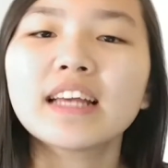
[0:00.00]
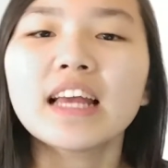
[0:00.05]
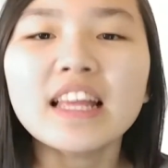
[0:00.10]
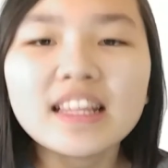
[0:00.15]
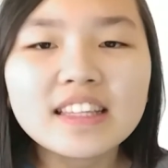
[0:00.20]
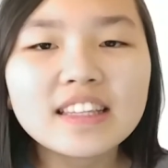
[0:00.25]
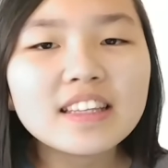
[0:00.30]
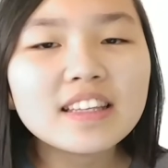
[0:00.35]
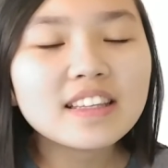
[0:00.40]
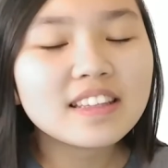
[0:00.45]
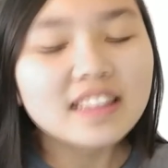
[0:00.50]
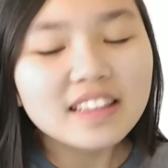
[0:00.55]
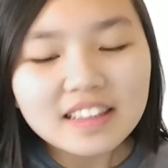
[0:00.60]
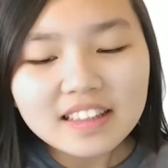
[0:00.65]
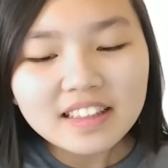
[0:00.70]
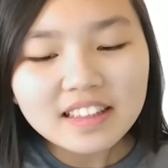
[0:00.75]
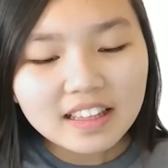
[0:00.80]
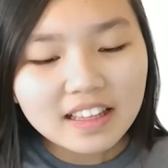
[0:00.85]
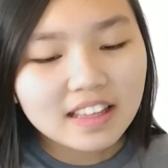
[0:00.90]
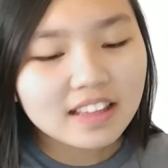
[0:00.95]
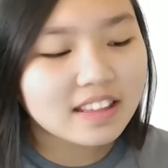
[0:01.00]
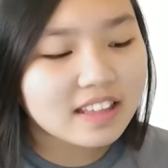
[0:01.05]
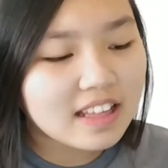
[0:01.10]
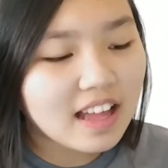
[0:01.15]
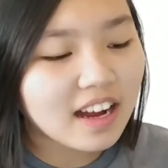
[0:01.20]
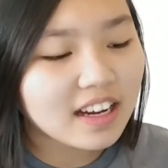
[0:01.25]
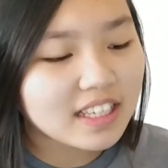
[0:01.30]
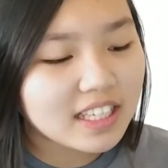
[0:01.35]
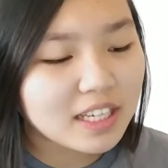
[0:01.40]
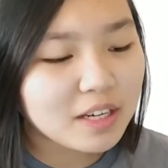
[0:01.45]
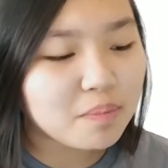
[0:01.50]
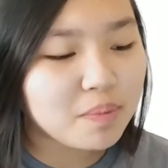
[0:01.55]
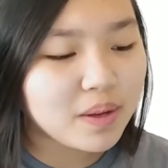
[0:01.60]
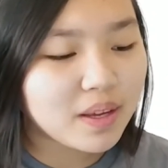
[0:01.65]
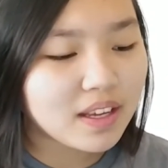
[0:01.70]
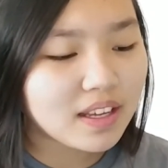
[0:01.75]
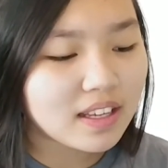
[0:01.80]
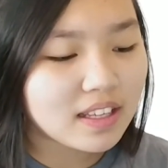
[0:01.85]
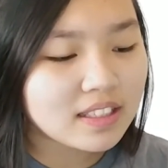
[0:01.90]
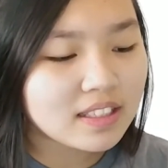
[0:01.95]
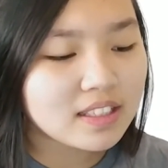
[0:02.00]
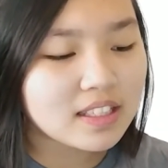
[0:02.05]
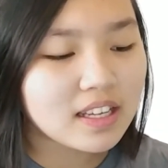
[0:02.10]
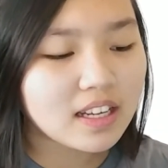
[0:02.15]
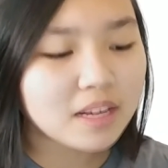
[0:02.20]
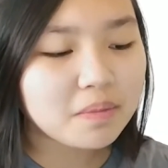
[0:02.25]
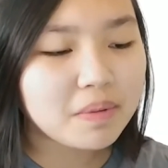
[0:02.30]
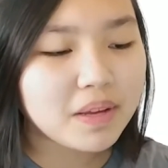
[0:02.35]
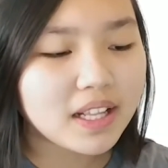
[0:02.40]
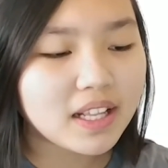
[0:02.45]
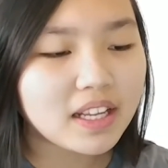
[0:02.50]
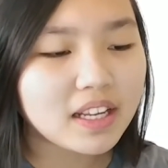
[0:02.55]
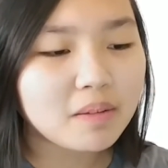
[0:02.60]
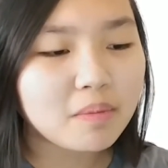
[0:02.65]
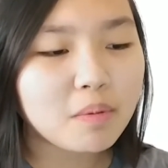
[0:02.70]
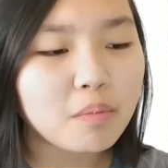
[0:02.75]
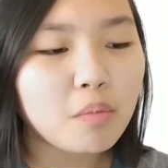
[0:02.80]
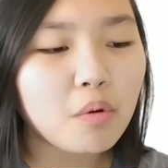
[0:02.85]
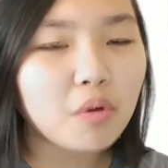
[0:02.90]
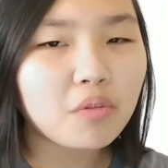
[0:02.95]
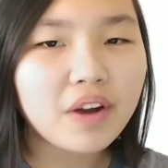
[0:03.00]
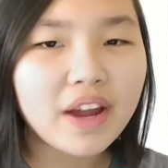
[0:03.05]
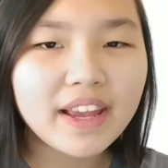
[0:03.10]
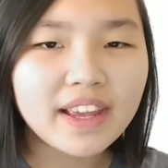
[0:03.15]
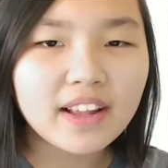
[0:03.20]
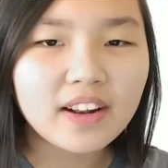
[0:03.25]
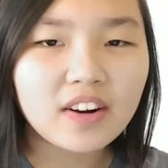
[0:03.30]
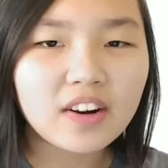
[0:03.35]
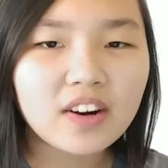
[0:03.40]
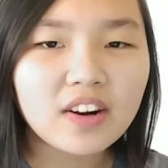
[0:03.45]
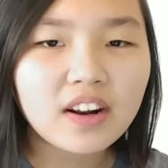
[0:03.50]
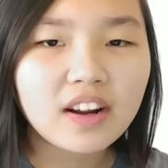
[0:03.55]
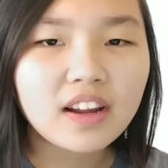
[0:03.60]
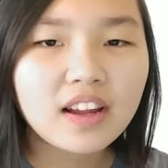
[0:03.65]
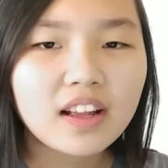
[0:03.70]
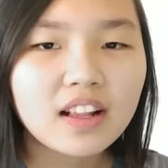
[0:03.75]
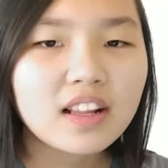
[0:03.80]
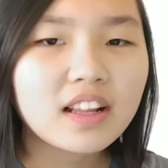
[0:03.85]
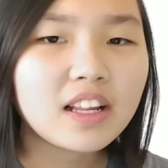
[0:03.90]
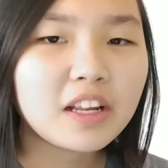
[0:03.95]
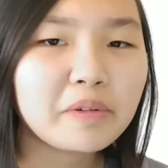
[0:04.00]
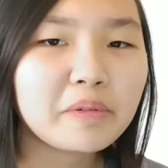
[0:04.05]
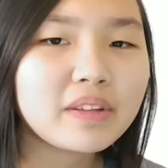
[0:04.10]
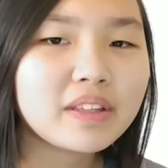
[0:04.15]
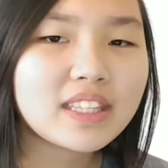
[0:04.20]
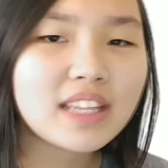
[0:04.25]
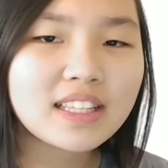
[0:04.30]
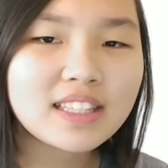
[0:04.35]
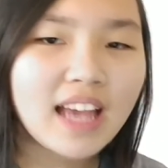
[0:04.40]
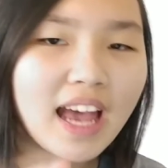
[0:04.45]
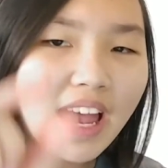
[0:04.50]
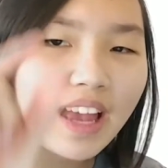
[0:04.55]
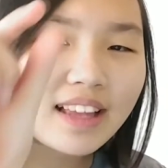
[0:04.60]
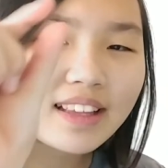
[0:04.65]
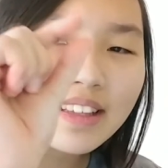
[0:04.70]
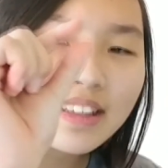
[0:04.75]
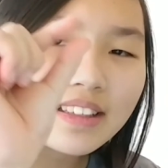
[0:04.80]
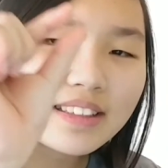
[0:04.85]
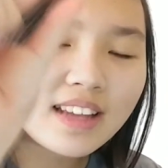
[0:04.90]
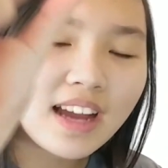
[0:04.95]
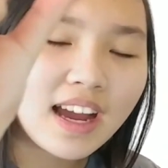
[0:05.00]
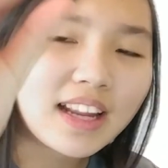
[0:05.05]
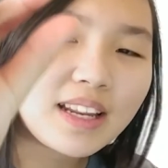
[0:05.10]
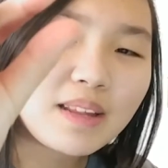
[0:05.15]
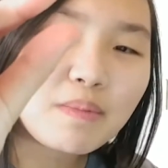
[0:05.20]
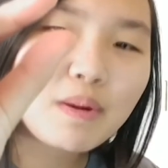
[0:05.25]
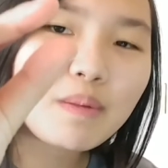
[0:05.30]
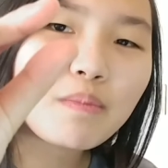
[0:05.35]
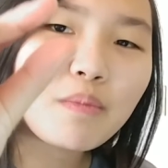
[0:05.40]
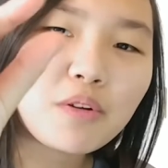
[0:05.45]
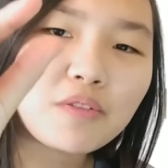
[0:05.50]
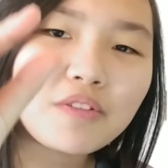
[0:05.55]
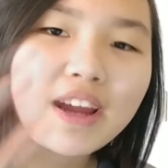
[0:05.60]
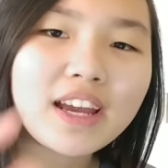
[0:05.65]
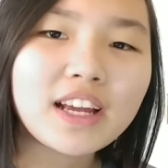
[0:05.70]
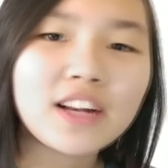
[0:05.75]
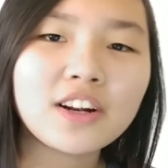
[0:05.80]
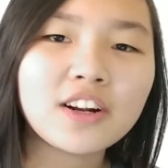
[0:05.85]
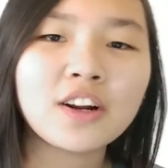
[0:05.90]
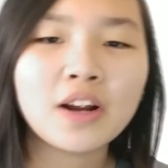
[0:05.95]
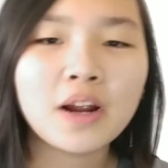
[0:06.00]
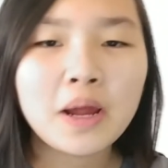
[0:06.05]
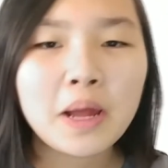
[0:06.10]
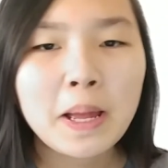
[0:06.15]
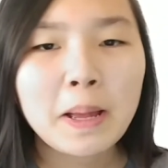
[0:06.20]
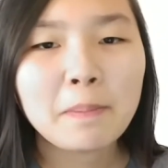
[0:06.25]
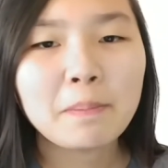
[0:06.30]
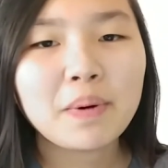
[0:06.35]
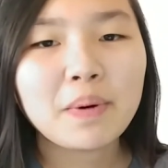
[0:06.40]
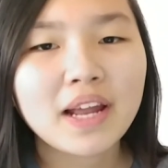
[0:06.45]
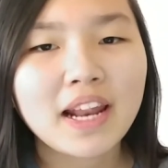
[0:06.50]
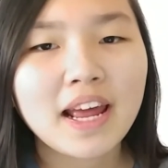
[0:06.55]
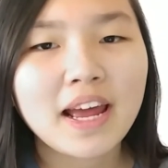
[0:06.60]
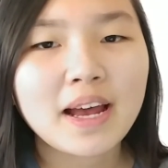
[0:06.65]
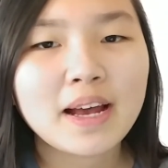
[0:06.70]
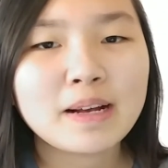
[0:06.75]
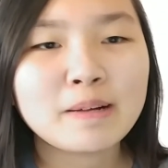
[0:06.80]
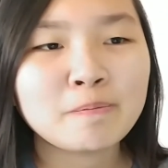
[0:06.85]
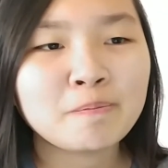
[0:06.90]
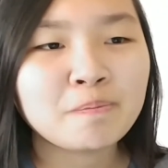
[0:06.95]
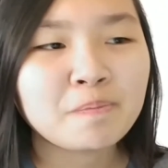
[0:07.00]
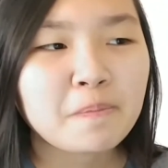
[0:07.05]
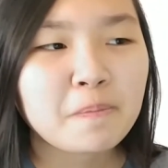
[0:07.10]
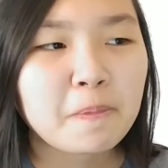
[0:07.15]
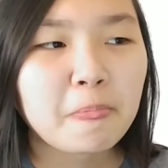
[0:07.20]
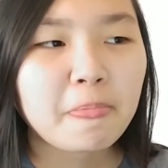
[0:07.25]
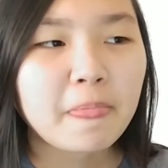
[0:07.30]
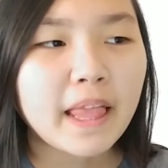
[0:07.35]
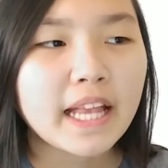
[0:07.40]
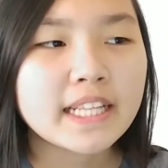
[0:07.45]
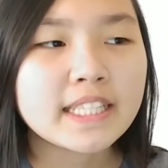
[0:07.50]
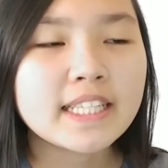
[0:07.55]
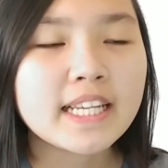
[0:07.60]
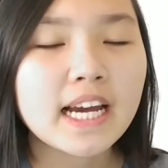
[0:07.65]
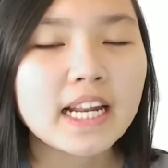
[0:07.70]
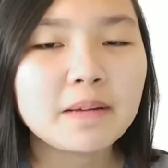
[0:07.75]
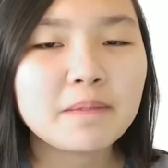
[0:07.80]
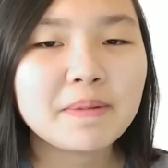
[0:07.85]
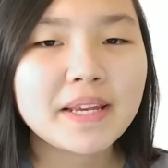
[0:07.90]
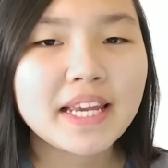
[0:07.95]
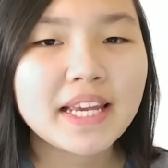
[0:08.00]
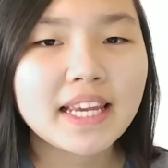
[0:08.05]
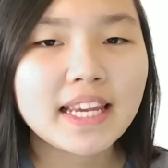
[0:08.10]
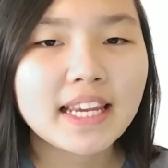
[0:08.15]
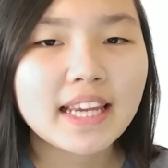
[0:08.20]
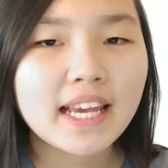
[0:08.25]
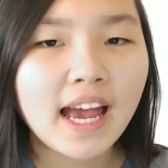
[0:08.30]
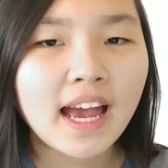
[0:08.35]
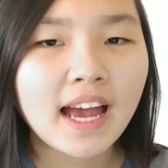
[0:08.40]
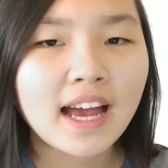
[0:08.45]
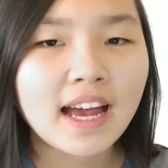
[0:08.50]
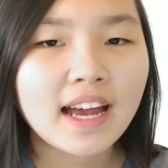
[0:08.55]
It's gonna be a little bit more regular, a tiny bit more regular, but it's gonna be,